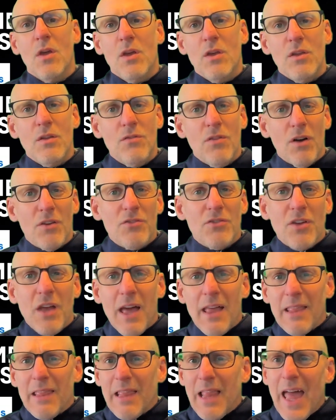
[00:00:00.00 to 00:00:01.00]
You've also
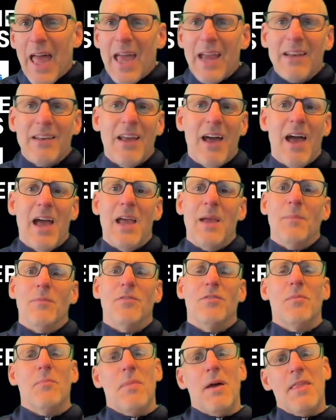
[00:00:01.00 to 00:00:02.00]
got lag
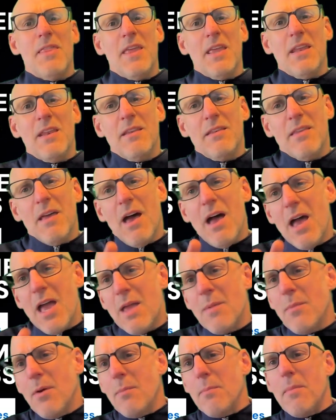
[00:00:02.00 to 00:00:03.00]
times. By the
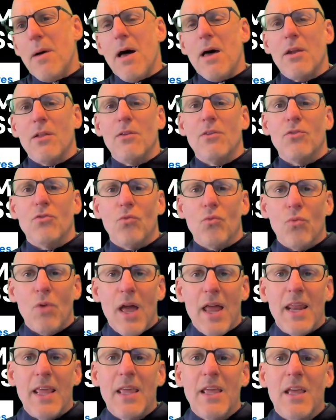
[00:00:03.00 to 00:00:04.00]
time a model is
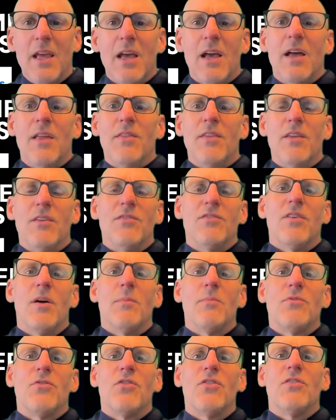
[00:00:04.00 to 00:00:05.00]
ready, the
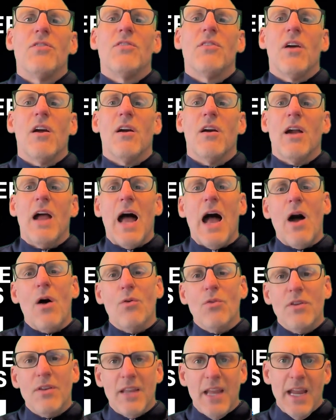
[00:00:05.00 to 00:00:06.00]
assumptions are
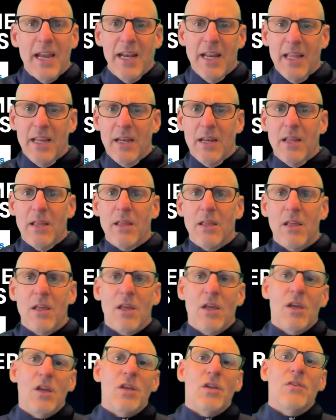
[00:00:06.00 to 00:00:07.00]
outdated.
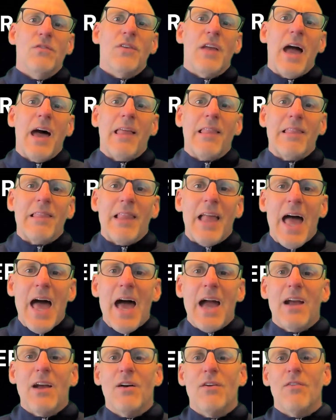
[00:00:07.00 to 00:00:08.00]
You've got
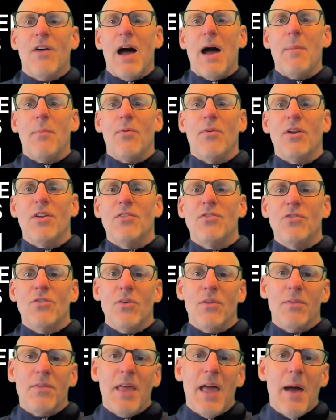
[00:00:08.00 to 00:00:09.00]
lack of
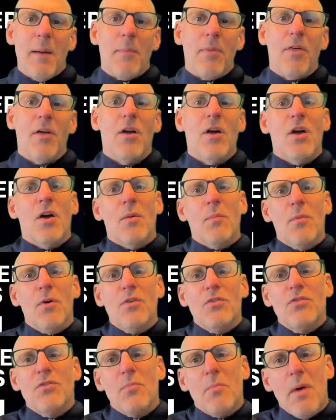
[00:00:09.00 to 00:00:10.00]
operational depth.
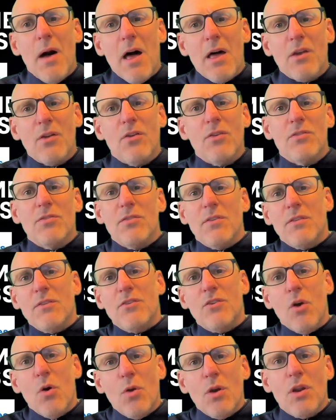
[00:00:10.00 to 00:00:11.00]
Most models
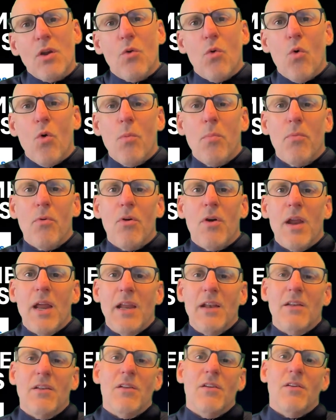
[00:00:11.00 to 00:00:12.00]
don't
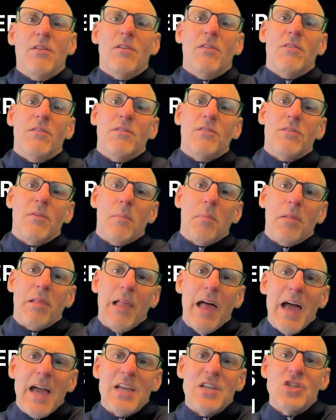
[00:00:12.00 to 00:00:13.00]
incorporate
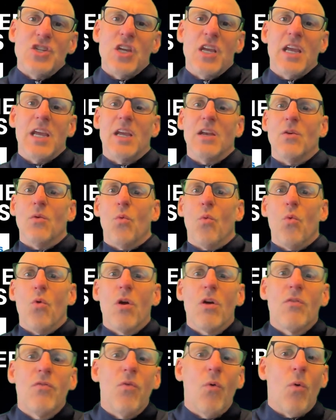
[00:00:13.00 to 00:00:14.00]
supply chain,
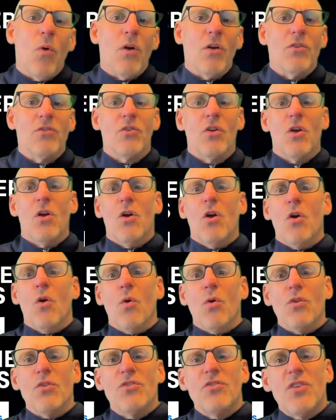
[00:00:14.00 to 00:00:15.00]
workforce,
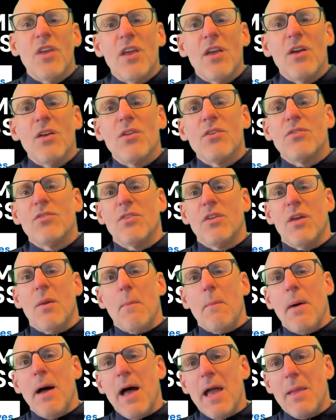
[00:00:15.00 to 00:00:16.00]
or sales
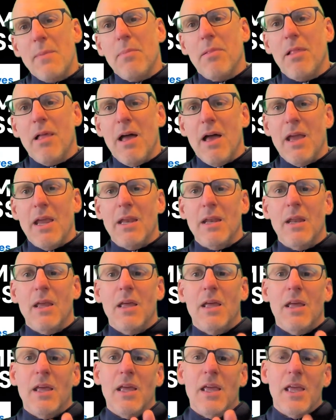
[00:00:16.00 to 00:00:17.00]
pipeline
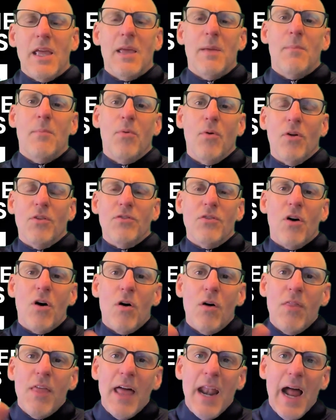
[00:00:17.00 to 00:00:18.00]
inputs,
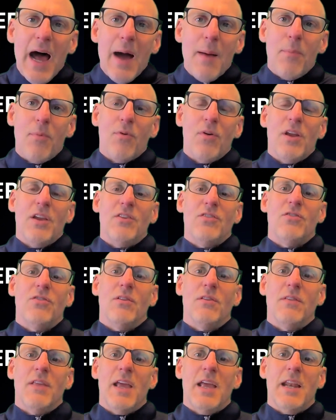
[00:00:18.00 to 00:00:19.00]
all that
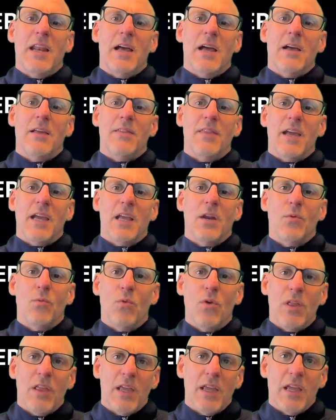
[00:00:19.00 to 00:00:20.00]
operational data that can
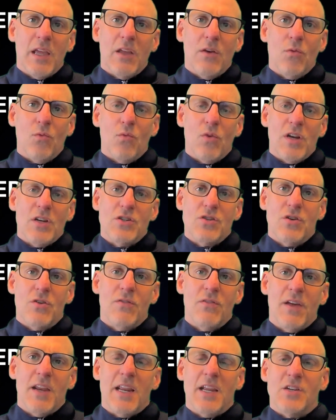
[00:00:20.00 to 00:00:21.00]
really enrich your
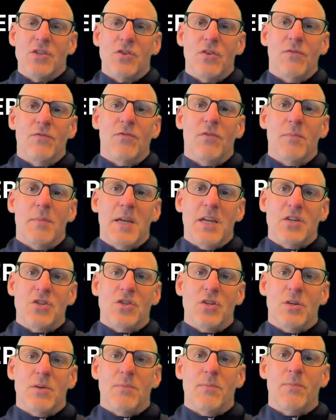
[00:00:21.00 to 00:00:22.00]
financial
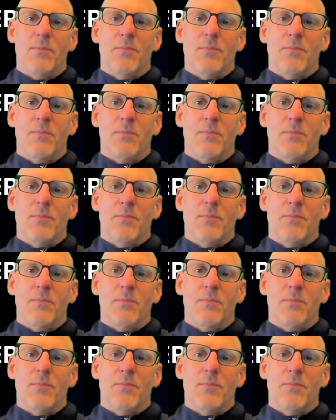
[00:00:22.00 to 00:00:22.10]
information.